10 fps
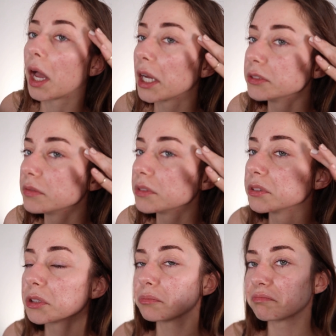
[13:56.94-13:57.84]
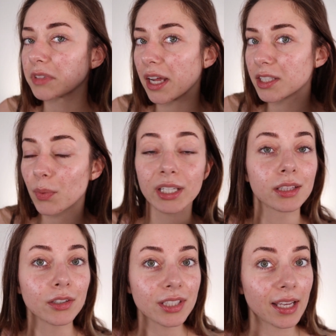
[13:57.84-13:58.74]
And that is what it
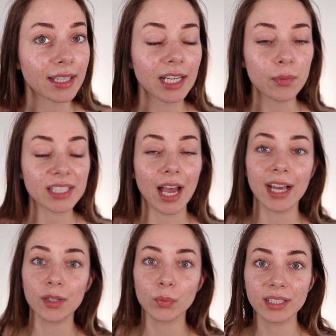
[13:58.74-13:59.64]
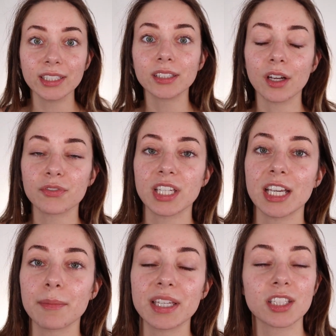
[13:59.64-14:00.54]
looks like. Anyways, I really love
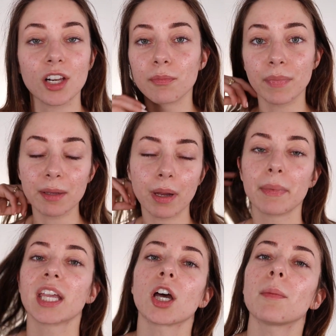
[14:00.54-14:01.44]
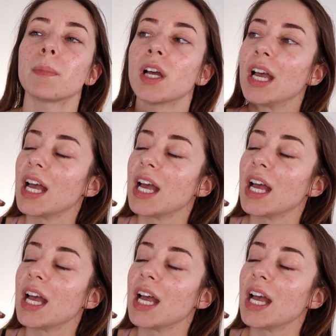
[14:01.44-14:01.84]
them. It's gonna make my makeup,